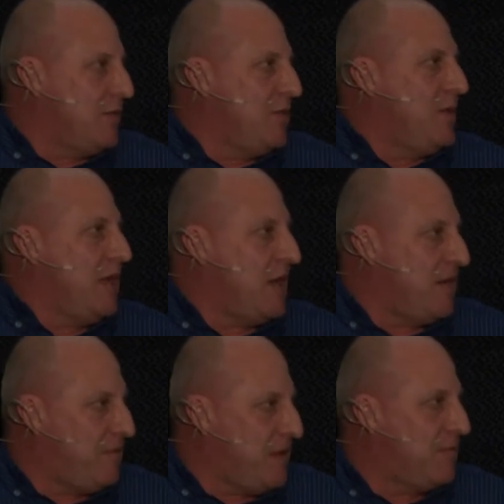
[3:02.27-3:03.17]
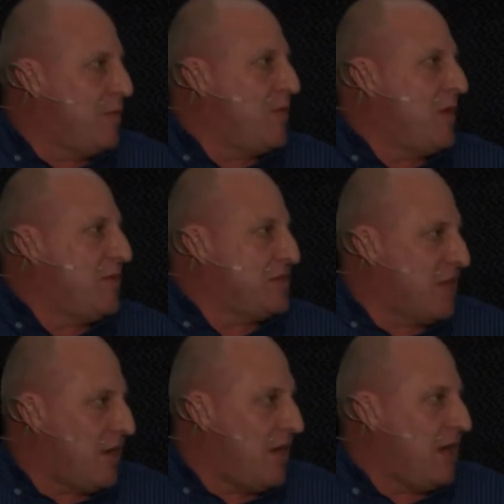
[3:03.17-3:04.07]
It would be a fit for purpose,
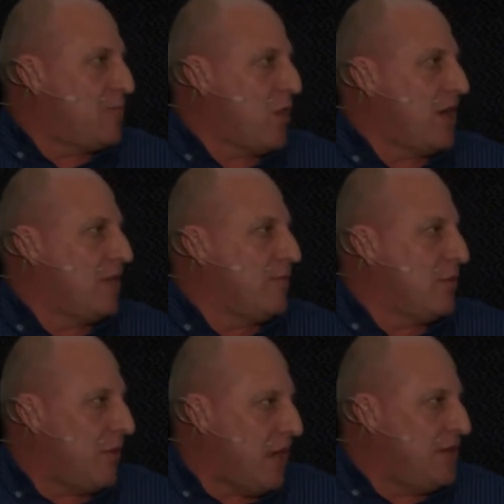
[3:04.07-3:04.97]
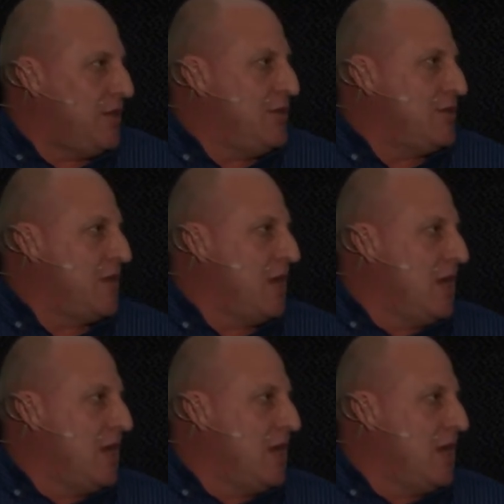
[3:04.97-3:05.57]
the correct product for the right use.